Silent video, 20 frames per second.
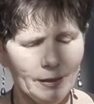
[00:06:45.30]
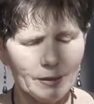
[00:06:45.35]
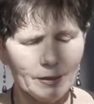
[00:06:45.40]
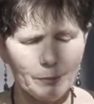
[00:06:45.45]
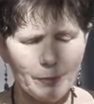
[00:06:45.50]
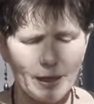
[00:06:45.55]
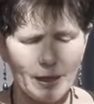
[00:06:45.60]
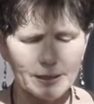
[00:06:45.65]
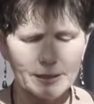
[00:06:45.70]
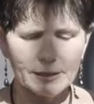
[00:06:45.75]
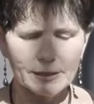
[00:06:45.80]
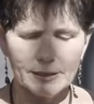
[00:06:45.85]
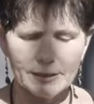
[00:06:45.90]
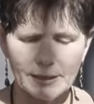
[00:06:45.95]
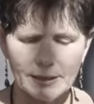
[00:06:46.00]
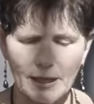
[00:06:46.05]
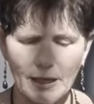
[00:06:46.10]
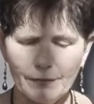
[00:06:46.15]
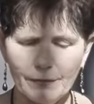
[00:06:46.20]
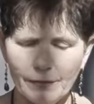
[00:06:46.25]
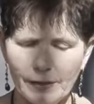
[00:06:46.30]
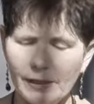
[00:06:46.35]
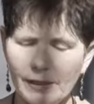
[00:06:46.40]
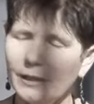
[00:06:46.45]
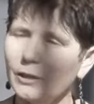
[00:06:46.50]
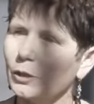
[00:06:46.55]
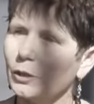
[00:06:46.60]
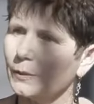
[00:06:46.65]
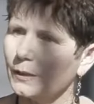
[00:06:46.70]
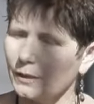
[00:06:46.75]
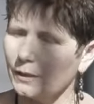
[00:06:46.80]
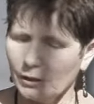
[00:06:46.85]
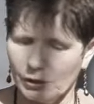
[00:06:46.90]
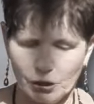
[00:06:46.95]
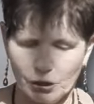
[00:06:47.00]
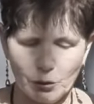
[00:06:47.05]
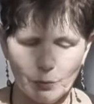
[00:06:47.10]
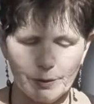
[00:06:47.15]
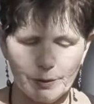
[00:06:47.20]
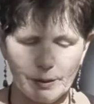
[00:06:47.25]
The Pātaka staff are here to
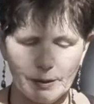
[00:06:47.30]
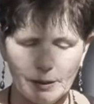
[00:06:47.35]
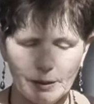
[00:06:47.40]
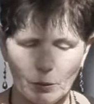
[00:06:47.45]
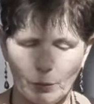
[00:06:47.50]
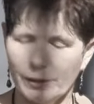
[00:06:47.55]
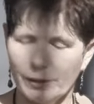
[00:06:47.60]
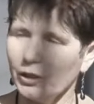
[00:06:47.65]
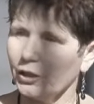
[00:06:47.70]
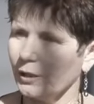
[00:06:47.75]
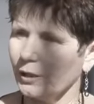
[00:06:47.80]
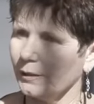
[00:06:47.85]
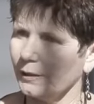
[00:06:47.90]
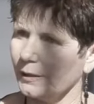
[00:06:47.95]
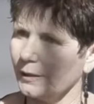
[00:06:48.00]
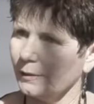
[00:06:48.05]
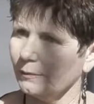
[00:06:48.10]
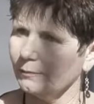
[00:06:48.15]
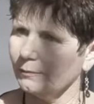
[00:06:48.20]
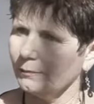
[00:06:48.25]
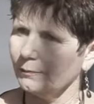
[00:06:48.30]
assist you with any questions.